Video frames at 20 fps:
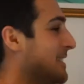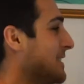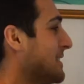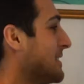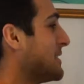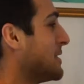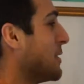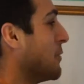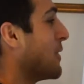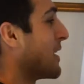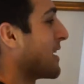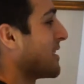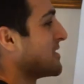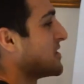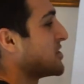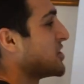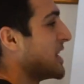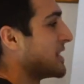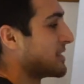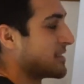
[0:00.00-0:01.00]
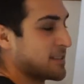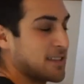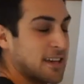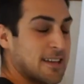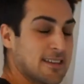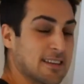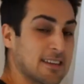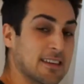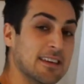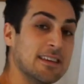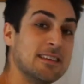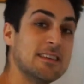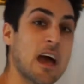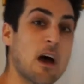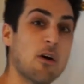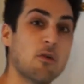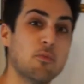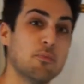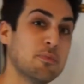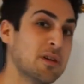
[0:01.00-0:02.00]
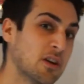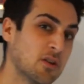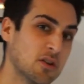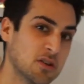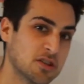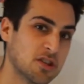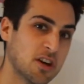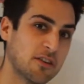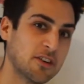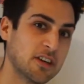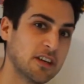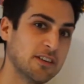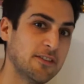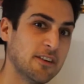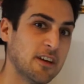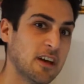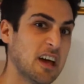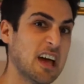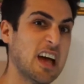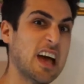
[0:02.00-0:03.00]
So what are the chances? And now be conservative.